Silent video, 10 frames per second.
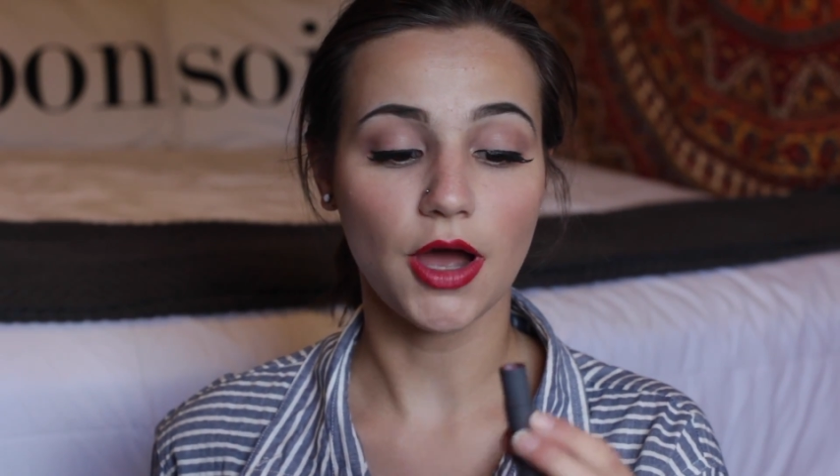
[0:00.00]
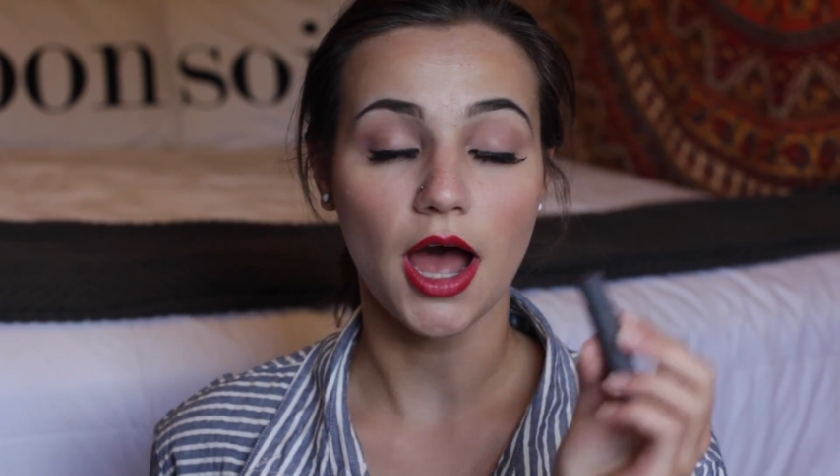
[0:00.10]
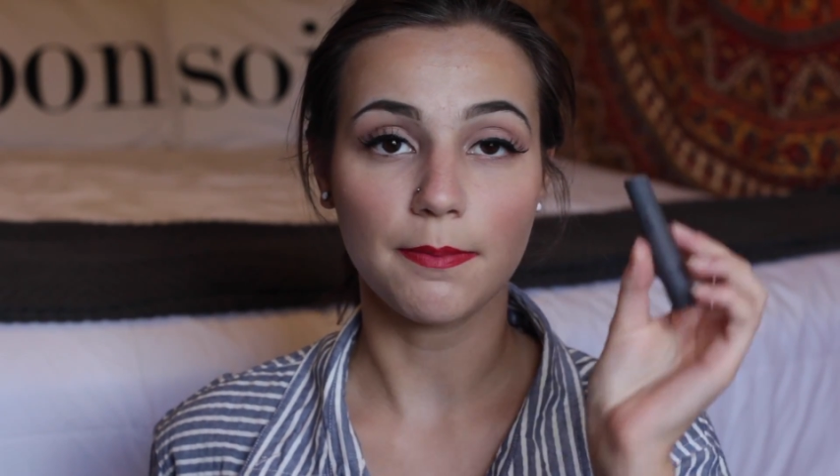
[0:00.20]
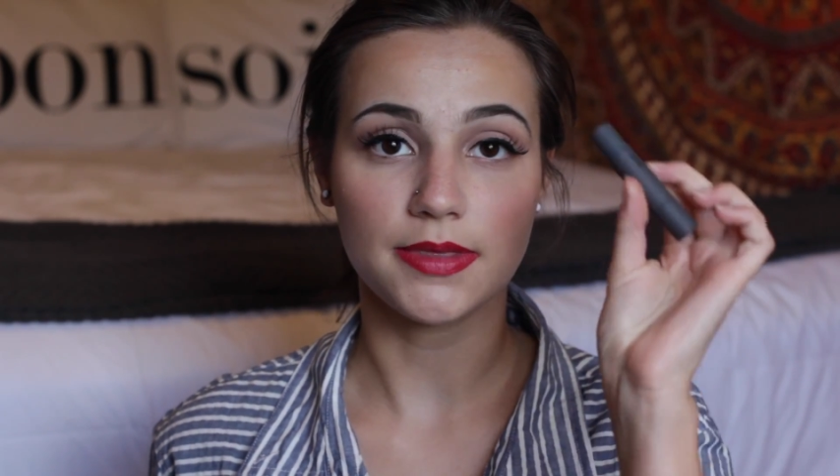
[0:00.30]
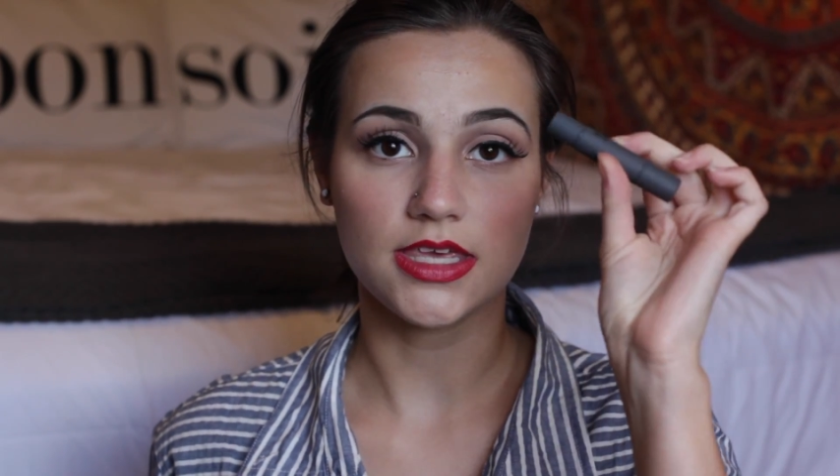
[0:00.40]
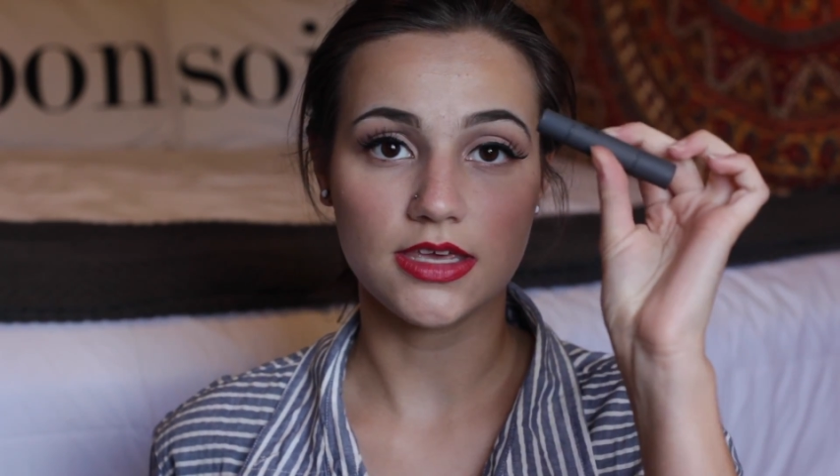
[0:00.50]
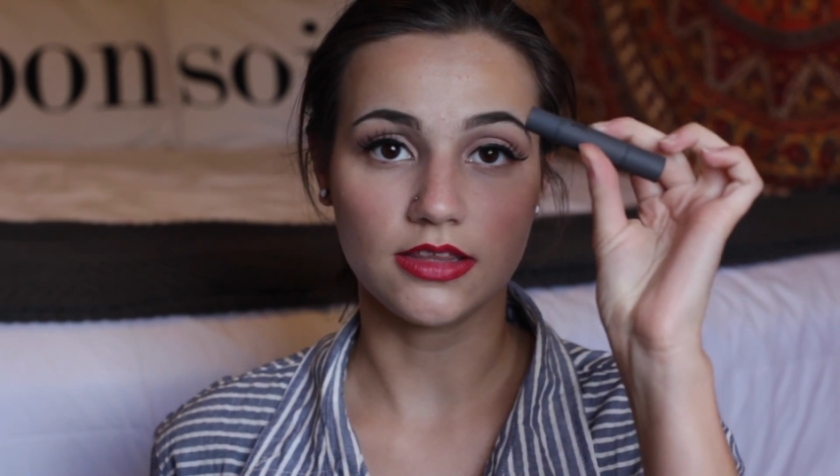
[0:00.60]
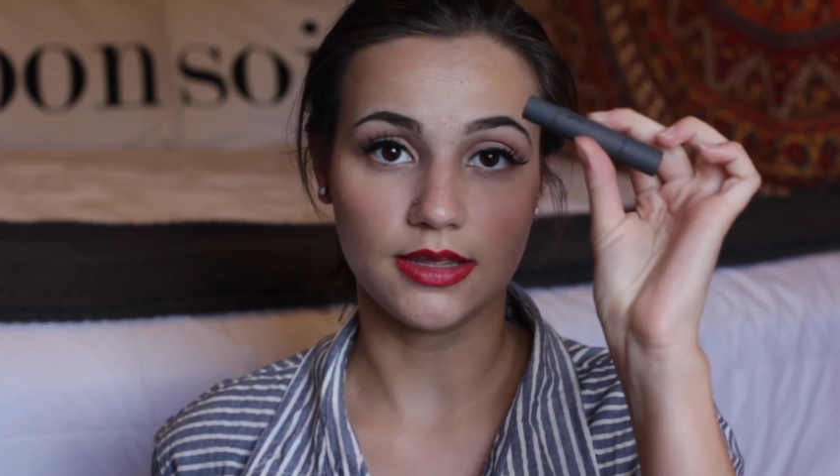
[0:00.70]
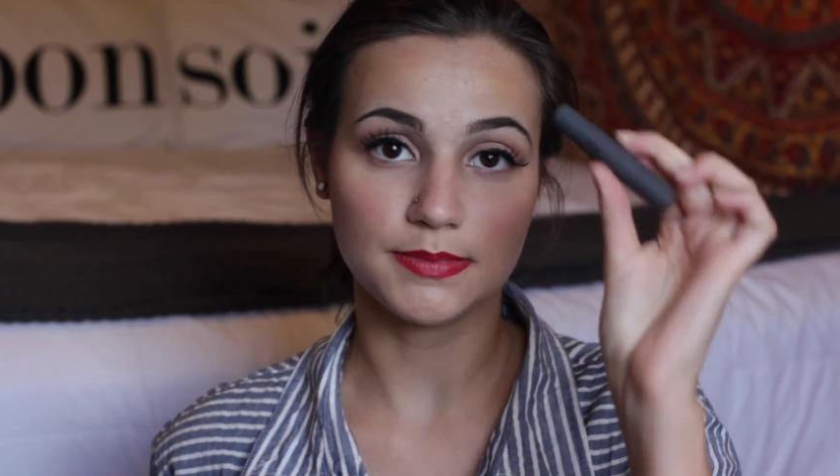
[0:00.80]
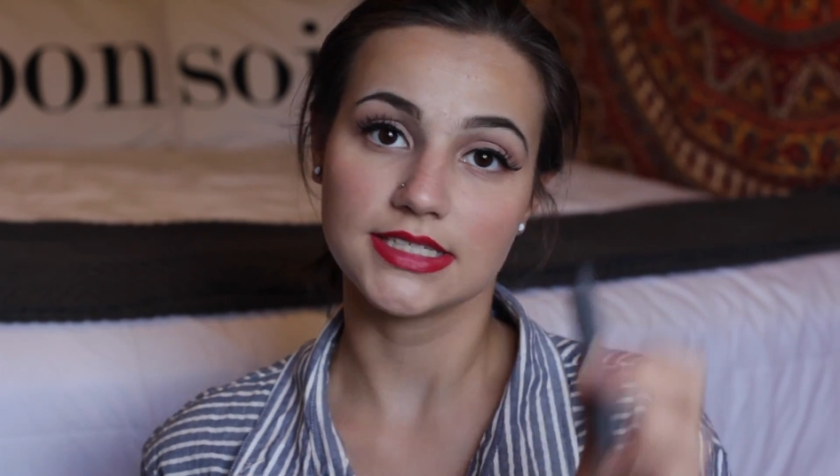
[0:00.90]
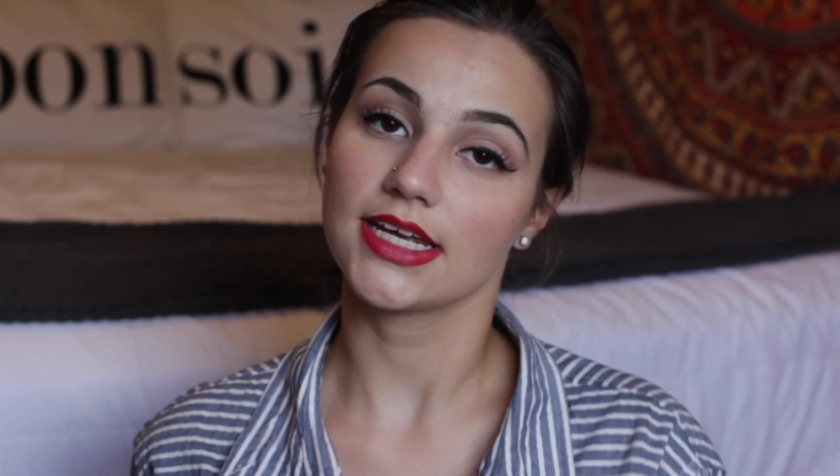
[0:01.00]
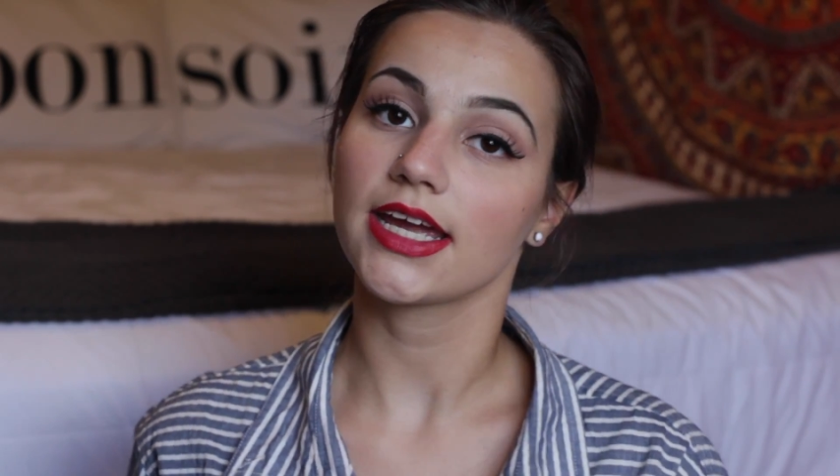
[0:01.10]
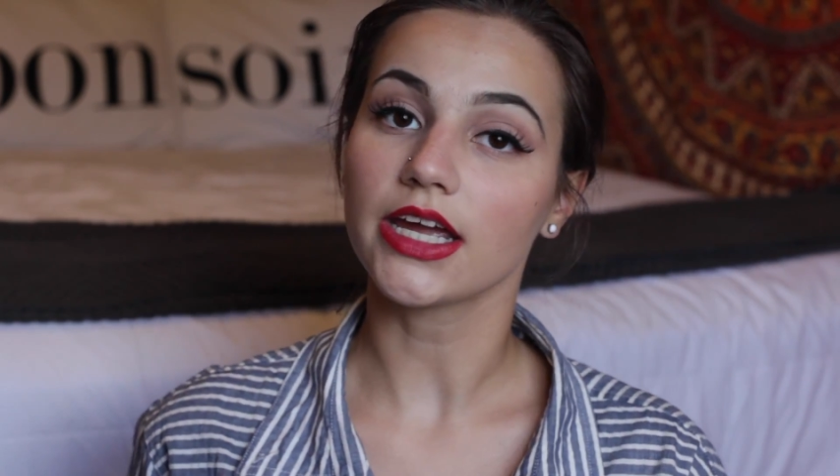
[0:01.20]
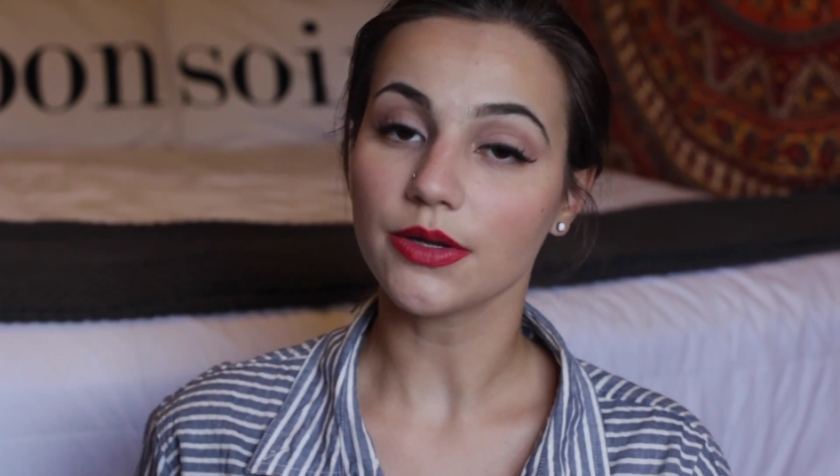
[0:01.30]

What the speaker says: Poppy lipstick.